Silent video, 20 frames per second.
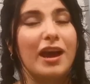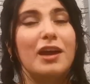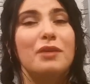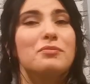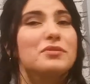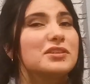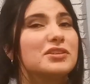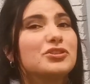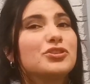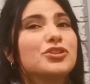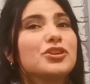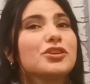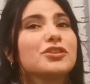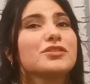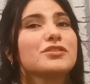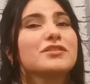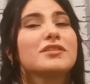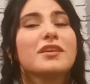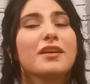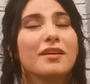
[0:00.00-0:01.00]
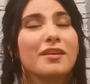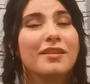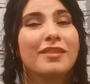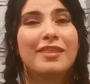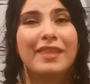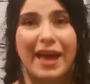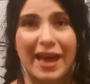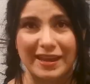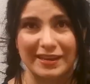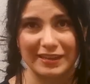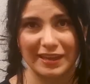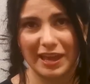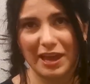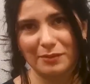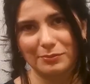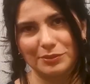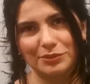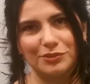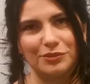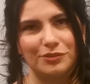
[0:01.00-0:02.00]
I was just that
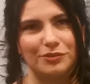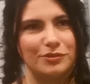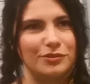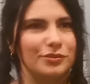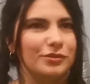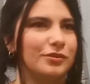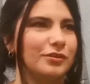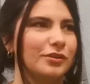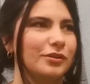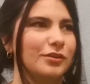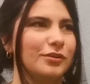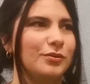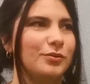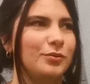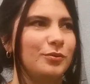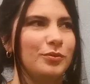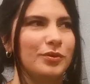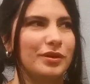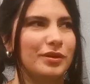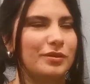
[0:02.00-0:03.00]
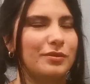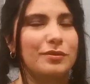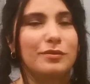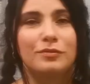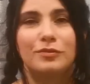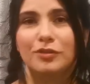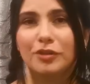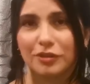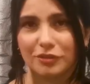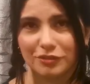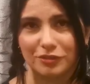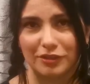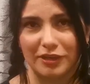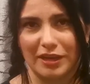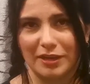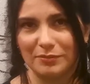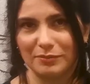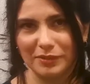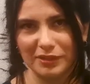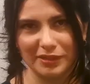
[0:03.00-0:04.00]
captured with Dr.
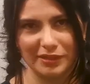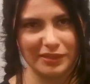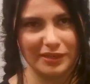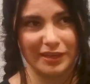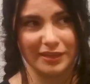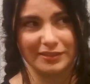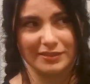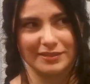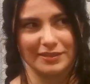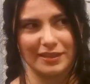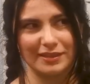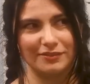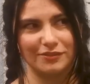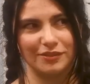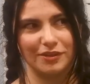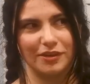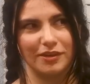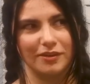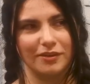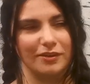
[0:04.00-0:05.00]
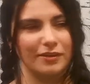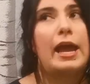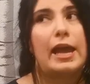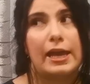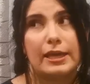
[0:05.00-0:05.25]
Emmeline and Sandra.